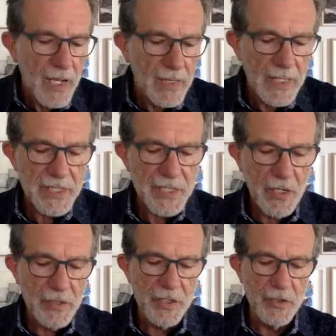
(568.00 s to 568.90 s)
Let's
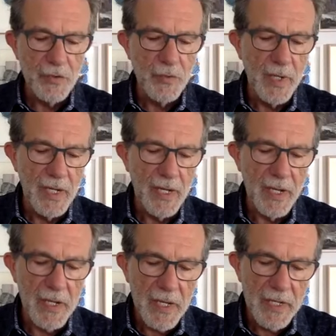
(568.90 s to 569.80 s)
go to
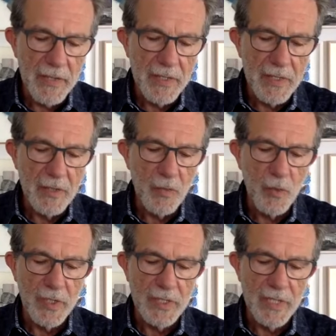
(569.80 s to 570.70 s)
another
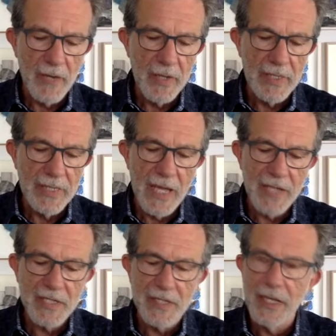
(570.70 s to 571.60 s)
work now,
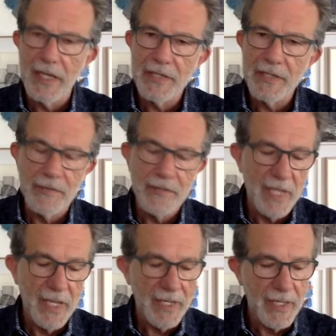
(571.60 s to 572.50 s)
Last Light of the
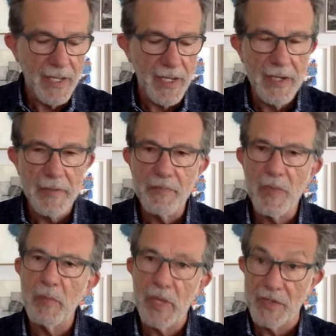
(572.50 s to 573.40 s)
Day,
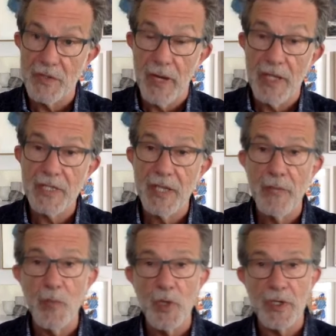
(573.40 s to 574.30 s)
because there are
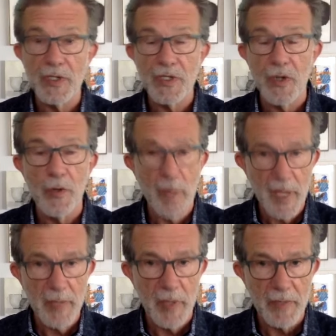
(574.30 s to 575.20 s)
some works on
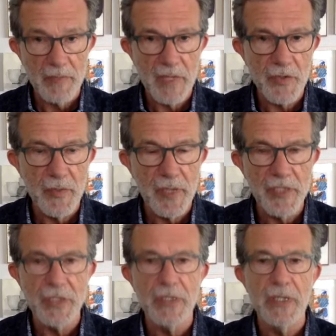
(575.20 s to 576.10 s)
paper, as you
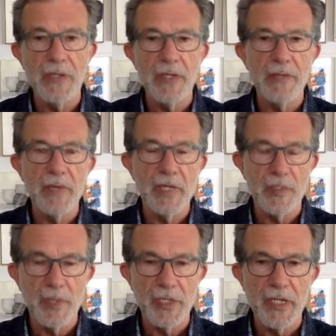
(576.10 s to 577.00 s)
mentioned in the
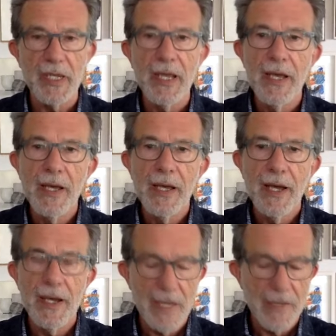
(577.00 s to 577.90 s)
exhibition,
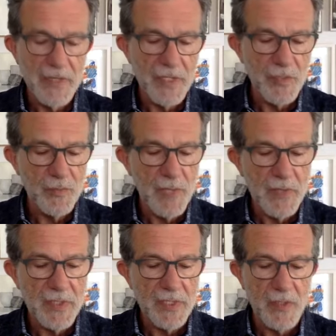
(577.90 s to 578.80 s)
and this
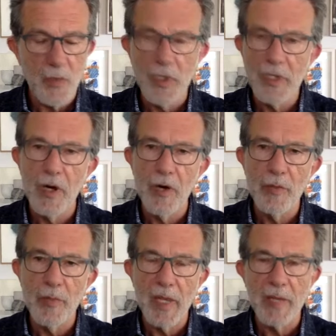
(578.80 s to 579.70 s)
is a work
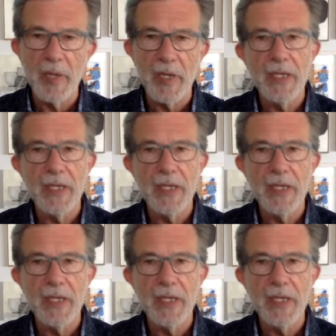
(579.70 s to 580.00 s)
on paper.